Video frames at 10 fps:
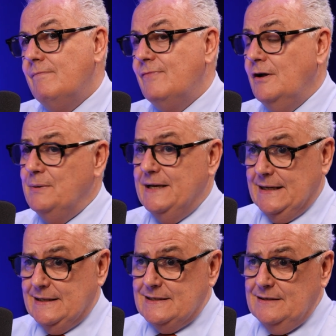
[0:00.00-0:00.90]
don't be
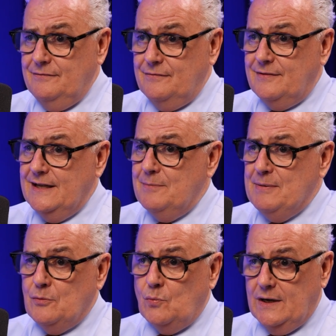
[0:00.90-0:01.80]
negative. Think
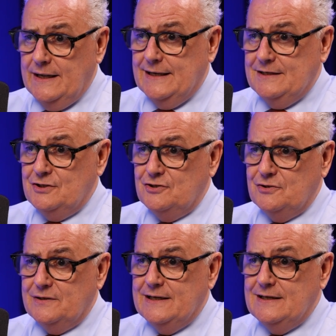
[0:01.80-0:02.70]
about why it is you're
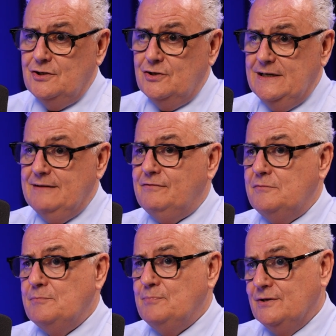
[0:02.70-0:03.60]
doing it. Look at it from
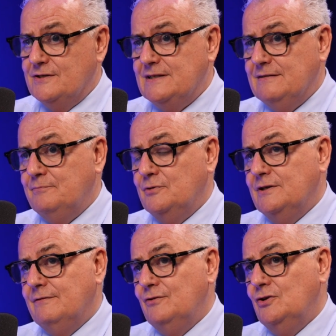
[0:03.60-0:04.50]
a positive point
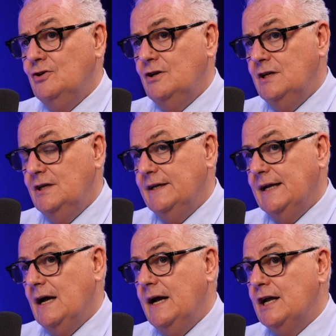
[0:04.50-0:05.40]
of view. You're
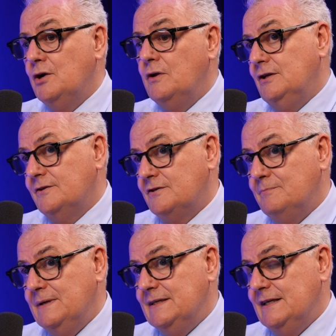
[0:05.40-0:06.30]
learning. I go on lots of
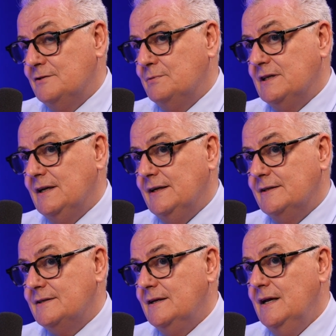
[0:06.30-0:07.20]
meetings with
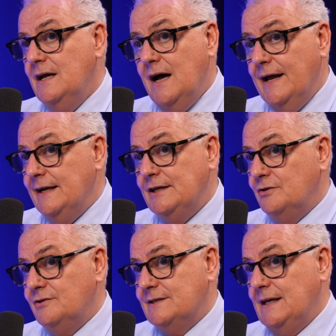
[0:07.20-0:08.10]
clients and I
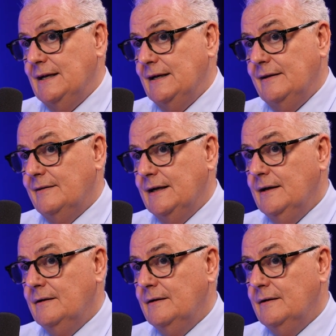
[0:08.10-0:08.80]
don't sell anything.